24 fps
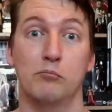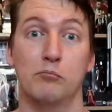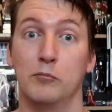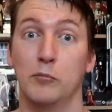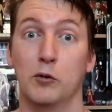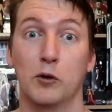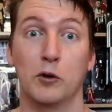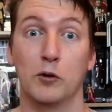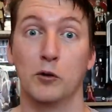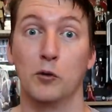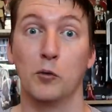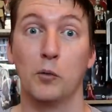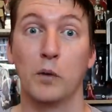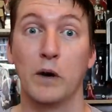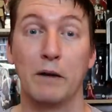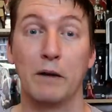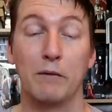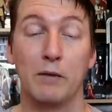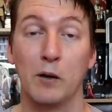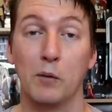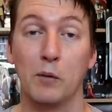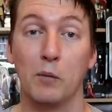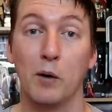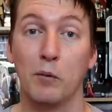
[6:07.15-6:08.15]
You can do
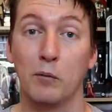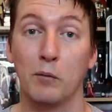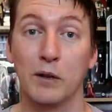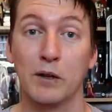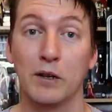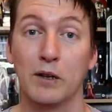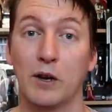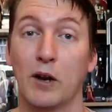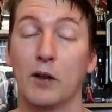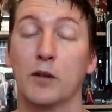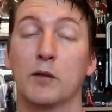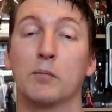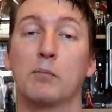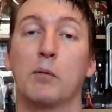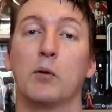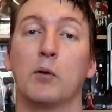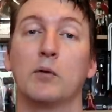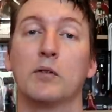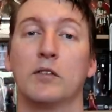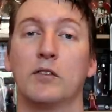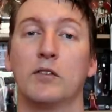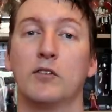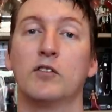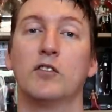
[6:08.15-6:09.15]
whatever you want with it. I
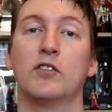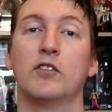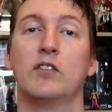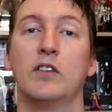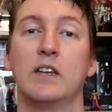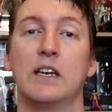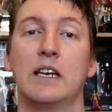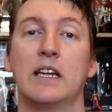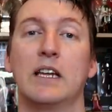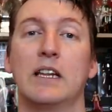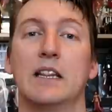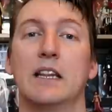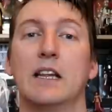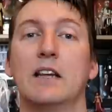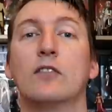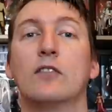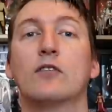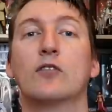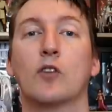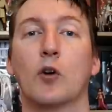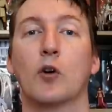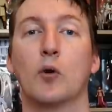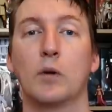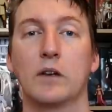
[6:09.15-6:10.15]
suppose it's just sitting in there
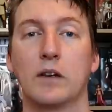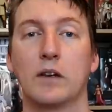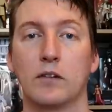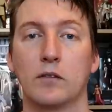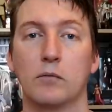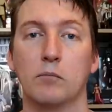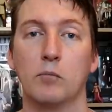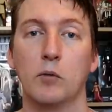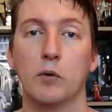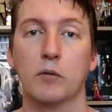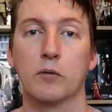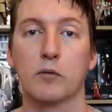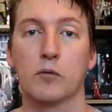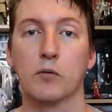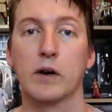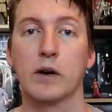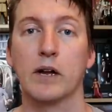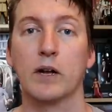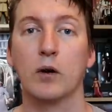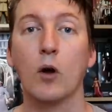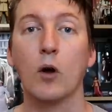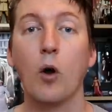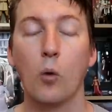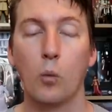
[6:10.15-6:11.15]
so it doesn't move
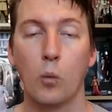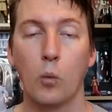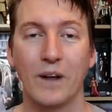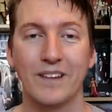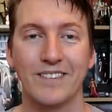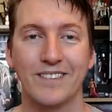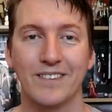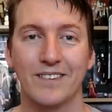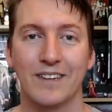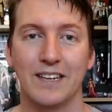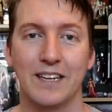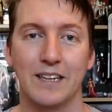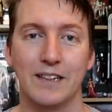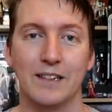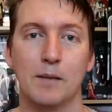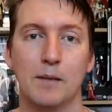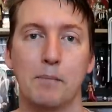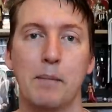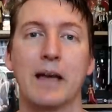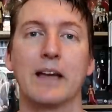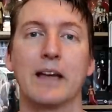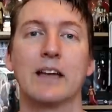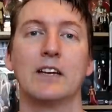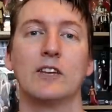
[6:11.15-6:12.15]
around once in the
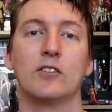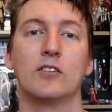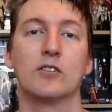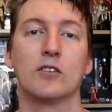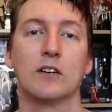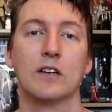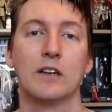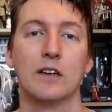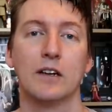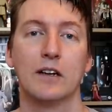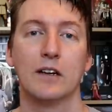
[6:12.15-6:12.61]
package.